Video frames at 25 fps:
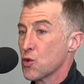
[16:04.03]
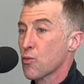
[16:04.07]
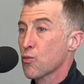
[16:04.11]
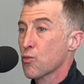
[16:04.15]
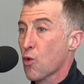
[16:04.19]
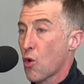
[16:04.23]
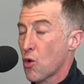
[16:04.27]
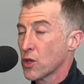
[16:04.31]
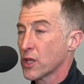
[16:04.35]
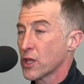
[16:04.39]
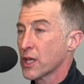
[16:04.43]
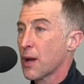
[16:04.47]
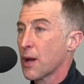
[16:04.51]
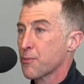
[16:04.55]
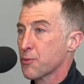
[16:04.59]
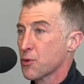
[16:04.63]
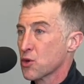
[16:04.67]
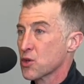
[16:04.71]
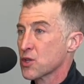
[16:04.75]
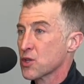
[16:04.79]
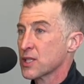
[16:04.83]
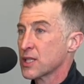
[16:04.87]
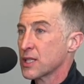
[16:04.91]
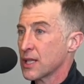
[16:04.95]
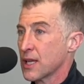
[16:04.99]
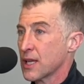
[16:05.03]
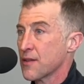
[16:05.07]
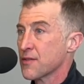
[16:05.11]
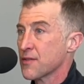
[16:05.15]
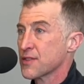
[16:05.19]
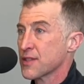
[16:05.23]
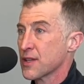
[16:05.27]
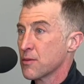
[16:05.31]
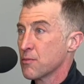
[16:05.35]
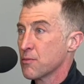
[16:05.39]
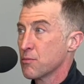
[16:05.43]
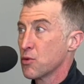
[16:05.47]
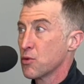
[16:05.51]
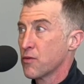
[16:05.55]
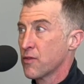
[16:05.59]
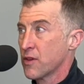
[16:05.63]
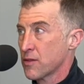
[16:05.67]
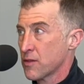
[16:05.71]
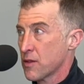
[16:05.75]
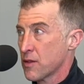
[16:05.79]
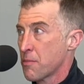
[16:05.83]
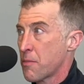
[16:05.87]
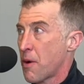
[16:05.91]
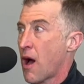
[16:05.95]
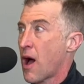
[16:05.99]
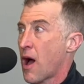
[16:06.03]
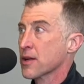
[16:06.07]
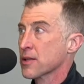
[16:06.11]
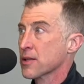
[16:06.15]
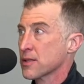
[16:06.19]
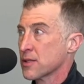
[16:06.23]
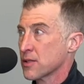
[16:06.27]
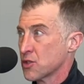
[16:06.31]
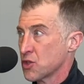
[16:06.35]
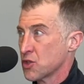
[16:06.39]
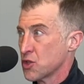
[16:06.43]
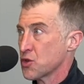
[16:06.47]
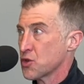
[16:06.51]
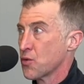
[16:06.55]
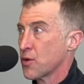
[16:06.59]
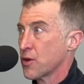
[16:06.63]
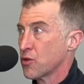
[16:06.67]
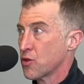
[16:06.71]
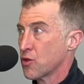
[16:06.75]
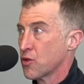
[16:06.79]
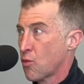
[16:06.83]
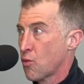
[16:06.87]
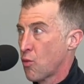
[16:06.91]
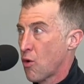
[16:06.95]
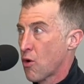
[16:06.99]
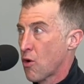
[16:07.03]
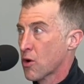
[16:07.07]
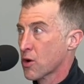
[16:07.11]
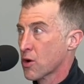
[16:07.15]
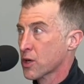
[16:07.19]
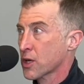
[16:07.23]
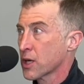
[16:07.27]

rolling up your sleeves and moving the boxes and doing the work.